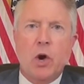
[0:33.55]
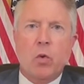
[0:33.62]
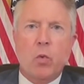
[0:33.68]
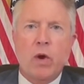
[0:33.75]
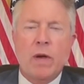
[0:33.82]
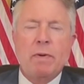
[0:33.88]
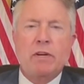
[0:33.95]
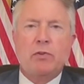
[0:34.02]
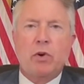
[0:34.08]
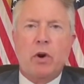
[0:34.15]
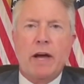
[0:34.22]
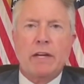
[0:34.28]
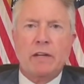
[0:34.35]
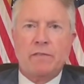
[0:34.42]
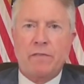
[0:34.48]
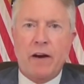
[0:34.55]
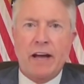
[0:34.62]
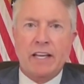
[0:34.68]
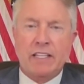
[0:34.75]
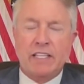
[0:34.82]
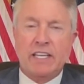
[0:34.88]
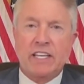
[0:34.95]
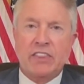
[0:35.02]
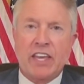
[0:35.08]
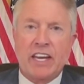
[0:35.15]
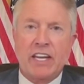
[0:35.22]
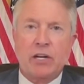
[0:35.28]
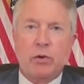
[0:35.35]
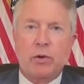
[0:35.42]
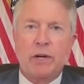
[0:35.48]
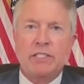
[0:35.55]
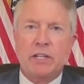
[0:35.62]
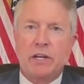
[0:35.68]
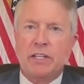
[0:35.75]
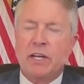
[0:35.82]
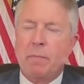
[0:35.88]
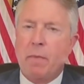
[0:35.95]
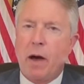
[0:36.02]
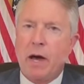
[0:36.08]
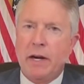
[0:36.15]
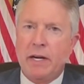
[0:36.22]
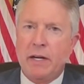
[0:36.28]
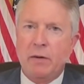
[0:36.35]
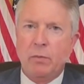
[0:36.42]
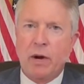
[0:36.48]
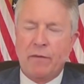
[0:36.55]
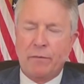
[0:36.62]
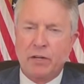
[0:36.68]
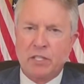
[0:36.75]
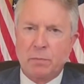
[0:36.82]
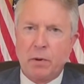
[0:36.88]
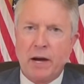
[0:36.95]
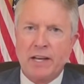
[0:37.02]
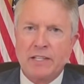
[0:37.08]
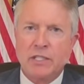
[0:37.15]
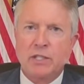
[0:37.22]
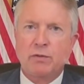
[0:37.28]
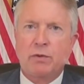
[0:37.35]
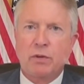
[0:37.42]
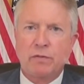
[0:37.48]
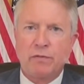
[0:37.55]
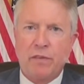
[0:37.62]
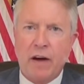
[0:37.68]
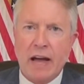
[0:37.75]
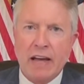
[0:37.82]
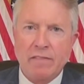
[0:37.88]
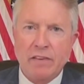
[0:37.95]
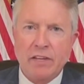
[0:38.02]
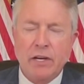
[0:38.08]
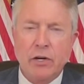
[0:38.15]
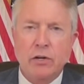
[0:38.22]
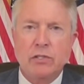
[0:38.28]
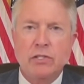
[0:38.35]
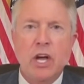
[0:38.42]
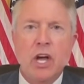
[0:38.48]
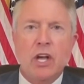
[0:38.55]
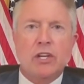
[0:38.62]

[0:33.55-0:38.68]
We've been trying to fight to get that increase on commodity reference prices for 5 years.